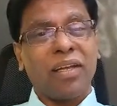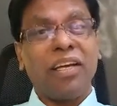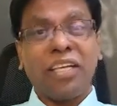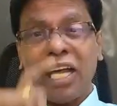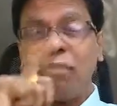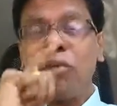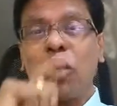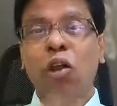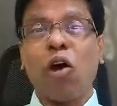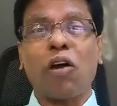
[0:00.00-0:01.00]
It helps
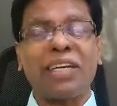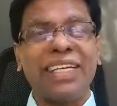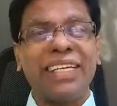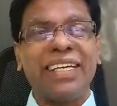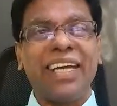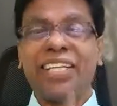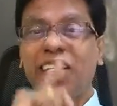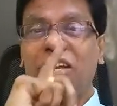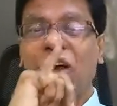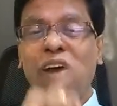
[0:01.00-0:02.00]
a lot. It's
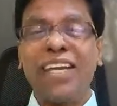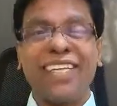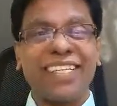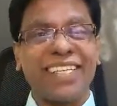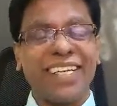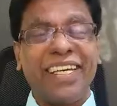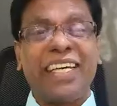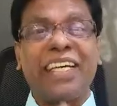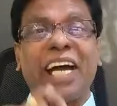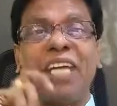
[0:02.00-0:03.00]
a knowledge
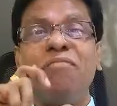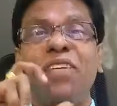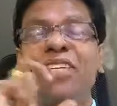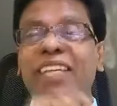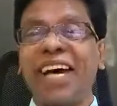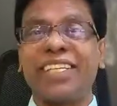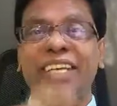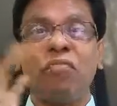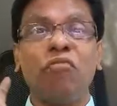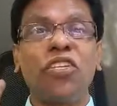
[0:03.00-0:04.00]
converted as
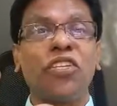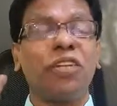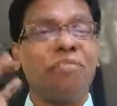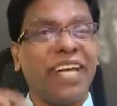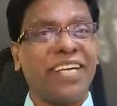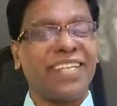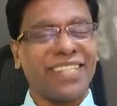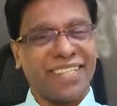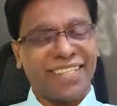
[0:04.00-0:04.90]
a wisdom later.